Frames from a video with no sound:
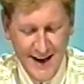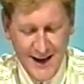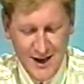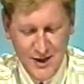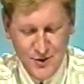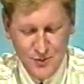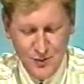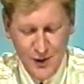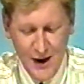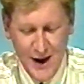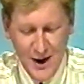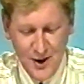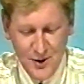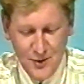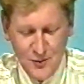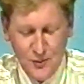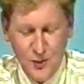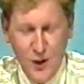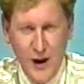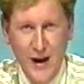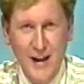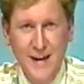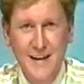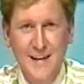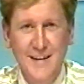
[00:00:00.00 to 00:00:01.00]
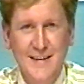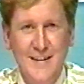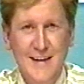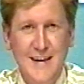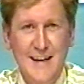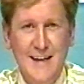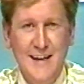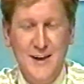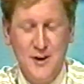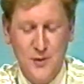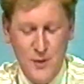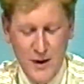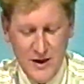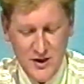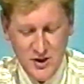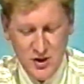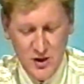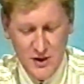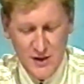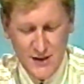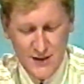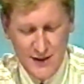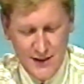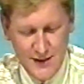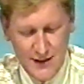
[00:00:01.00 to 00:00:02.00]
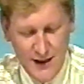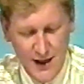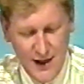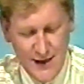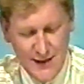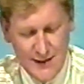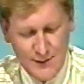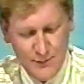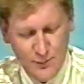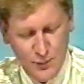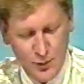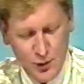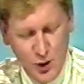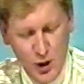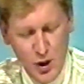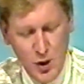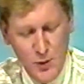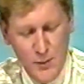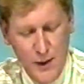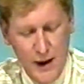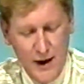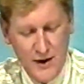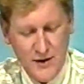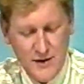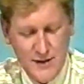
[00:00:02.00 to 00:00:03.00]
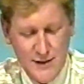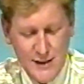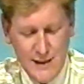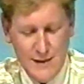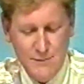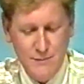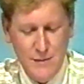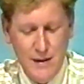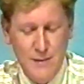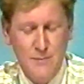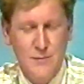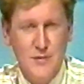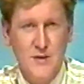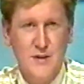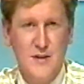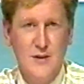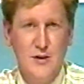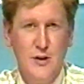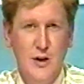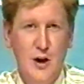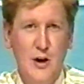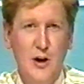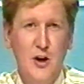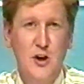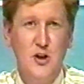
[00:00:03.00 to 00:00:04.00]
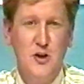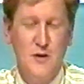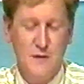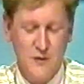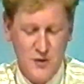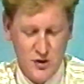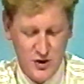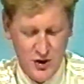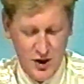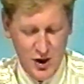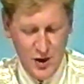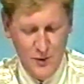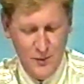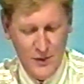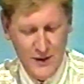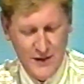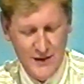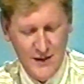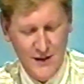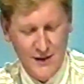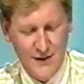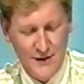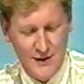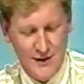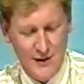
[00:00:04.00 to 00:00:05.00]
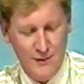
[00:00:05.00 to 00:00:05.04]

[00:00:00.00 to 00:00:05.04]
It's, it's round one, the questions designed to probe our team members' knowledge of show business.